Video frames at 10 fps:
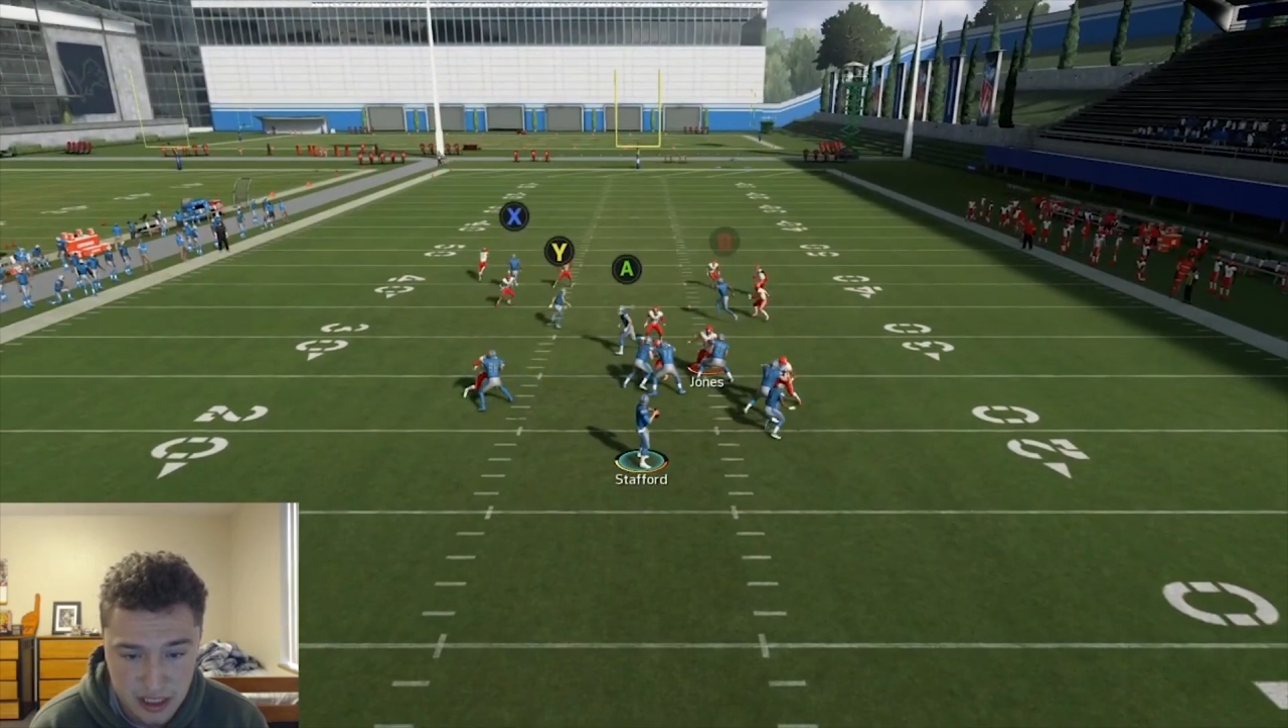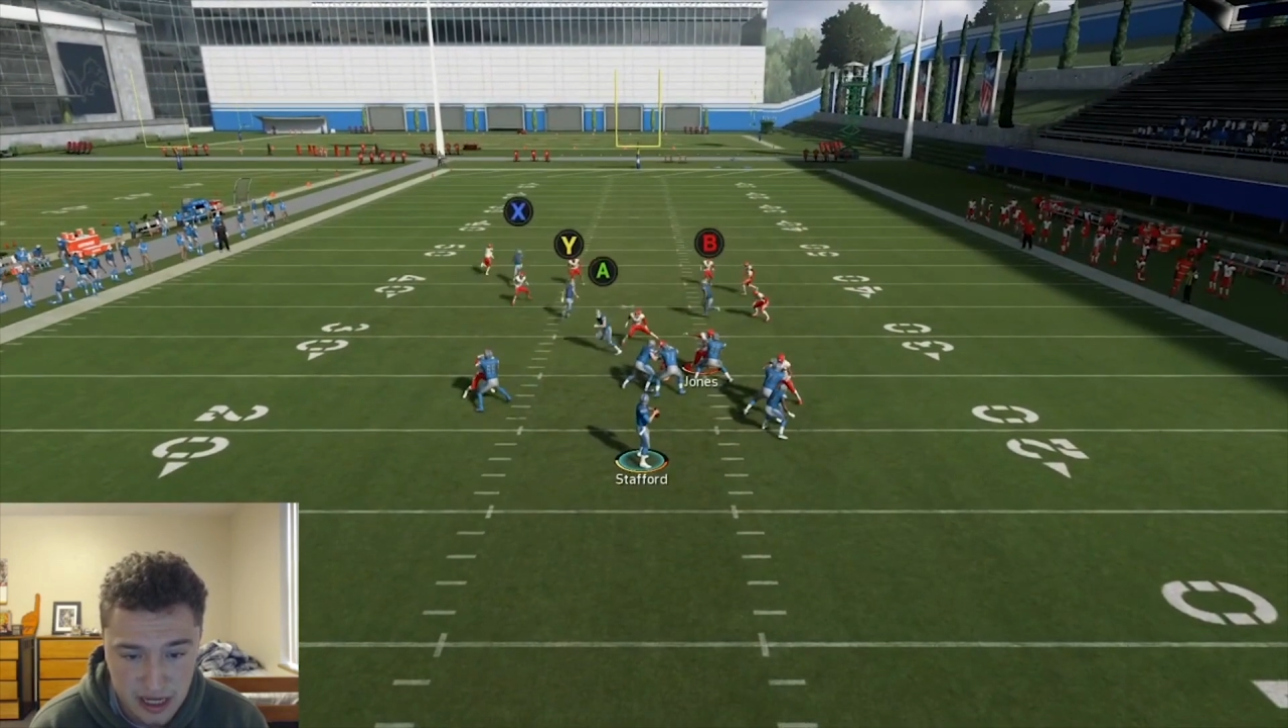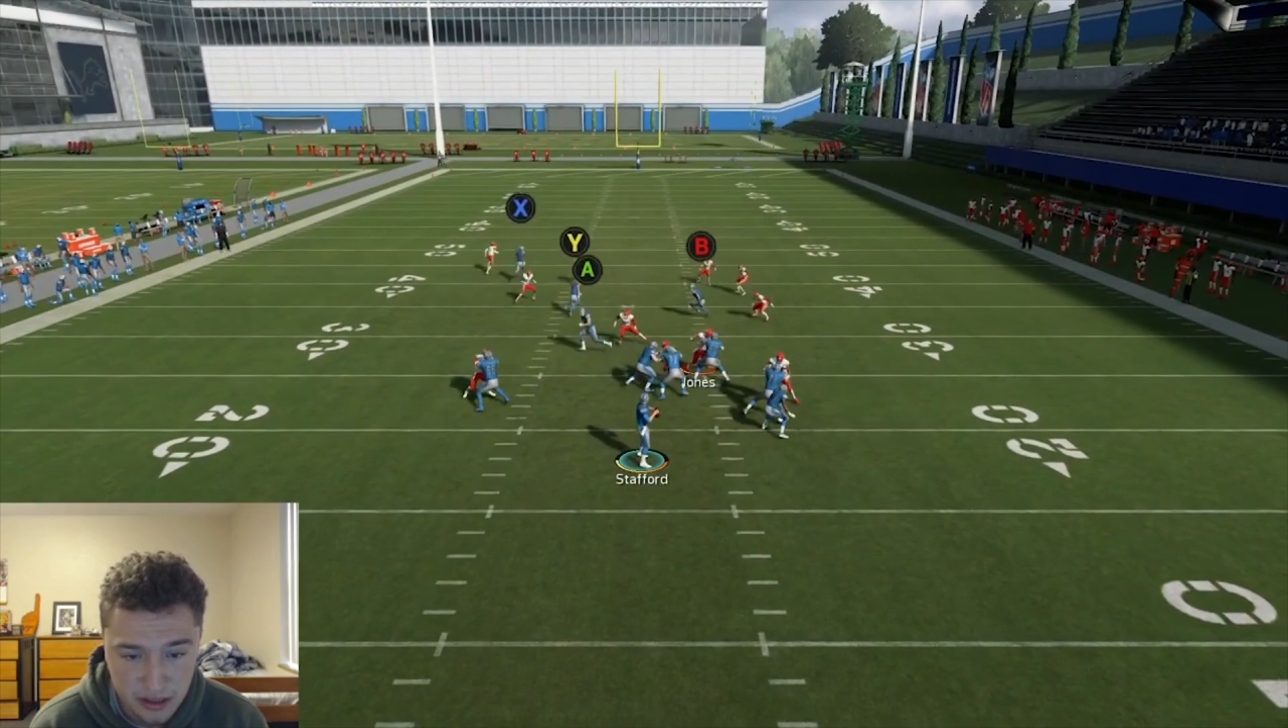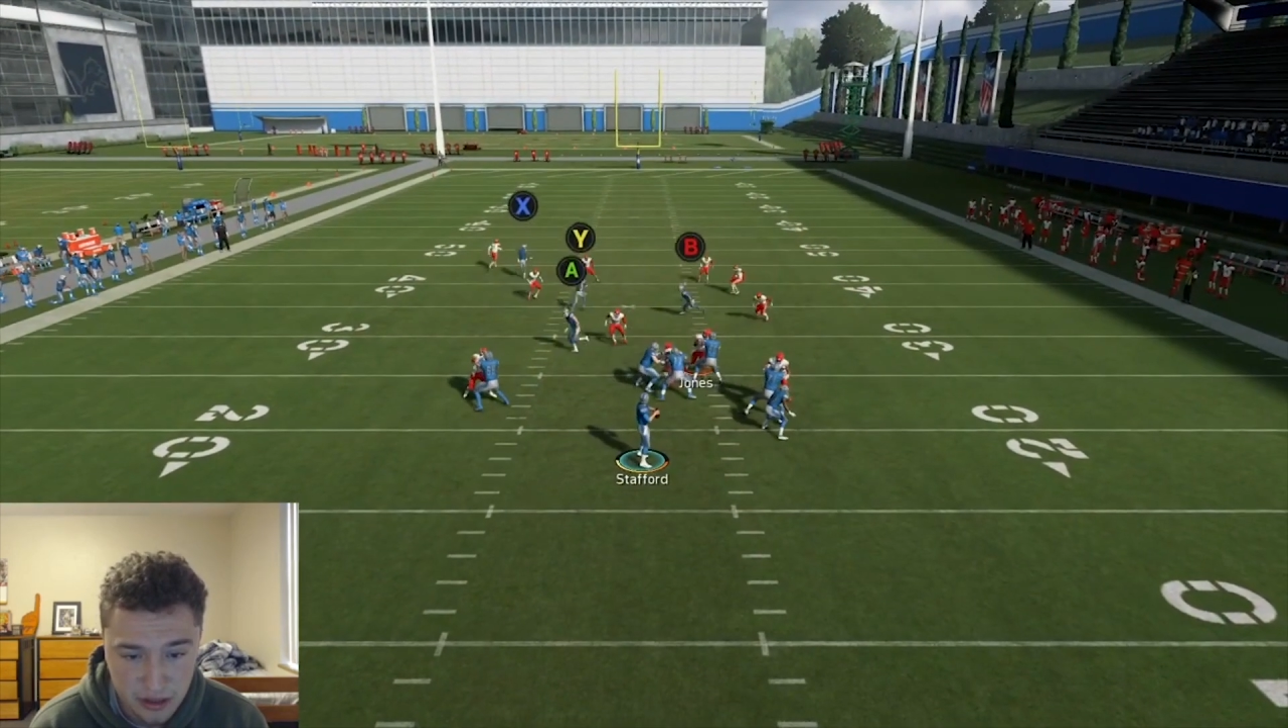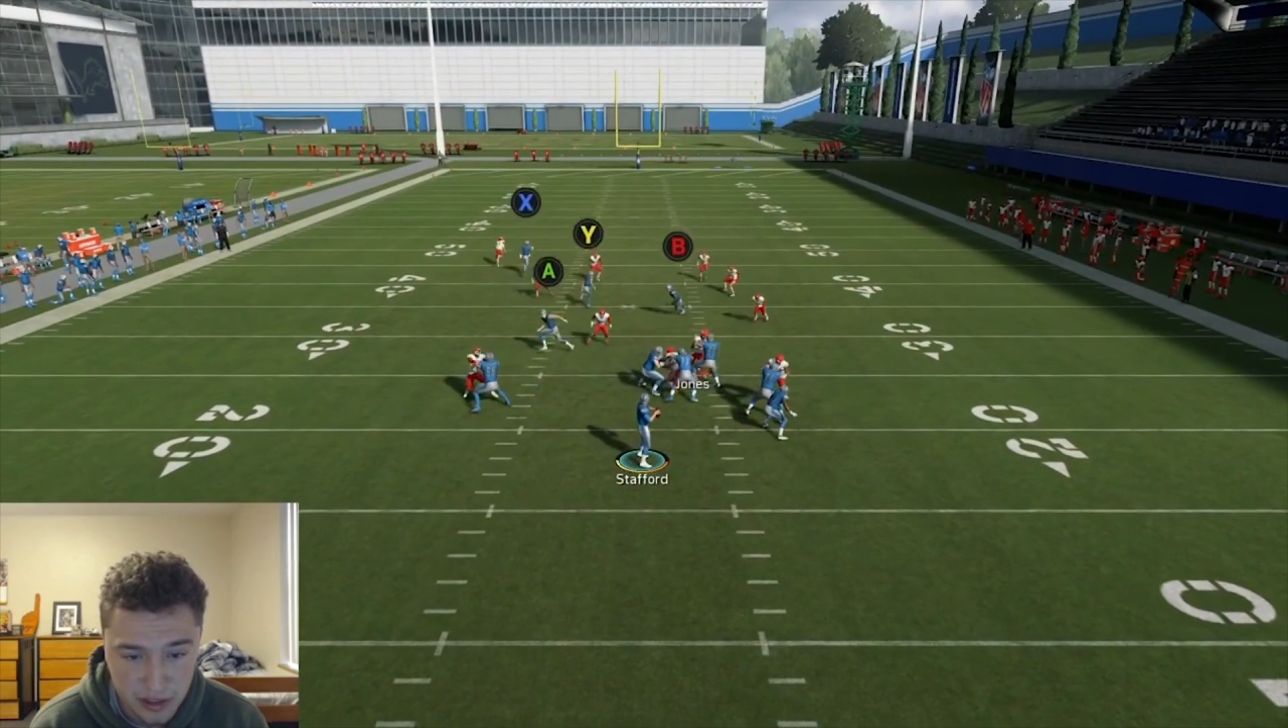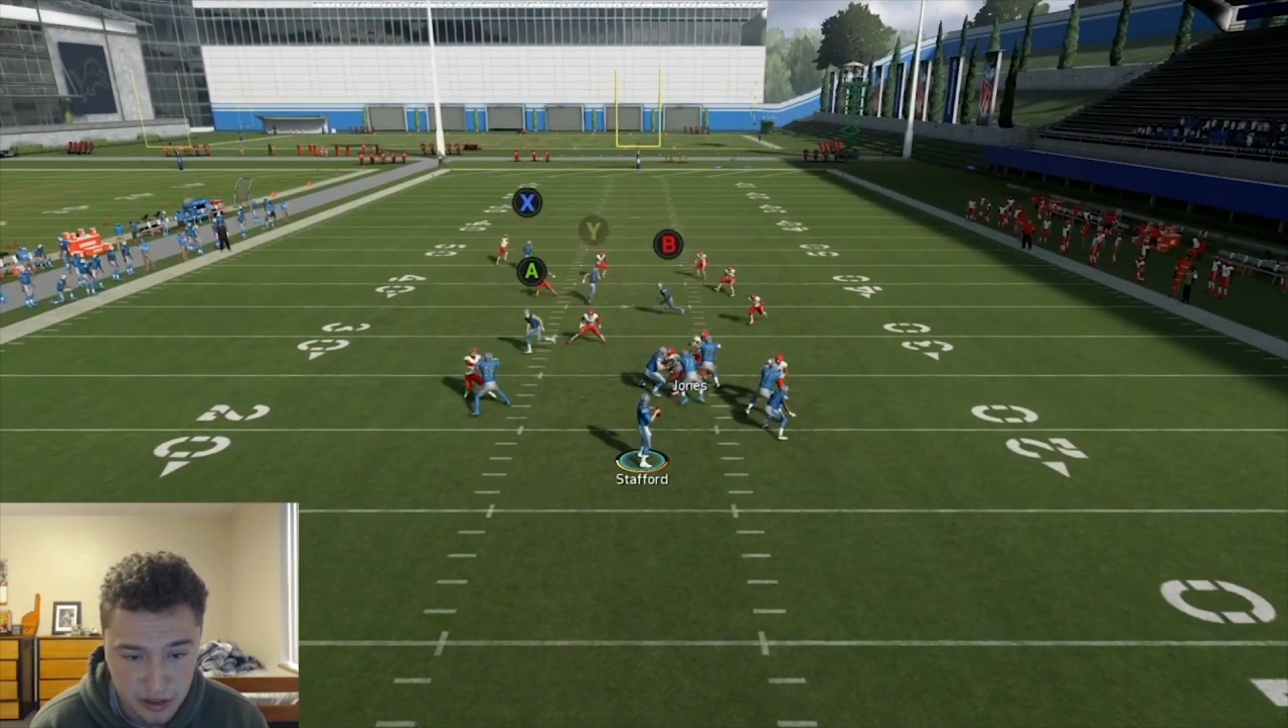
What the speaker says: not going to be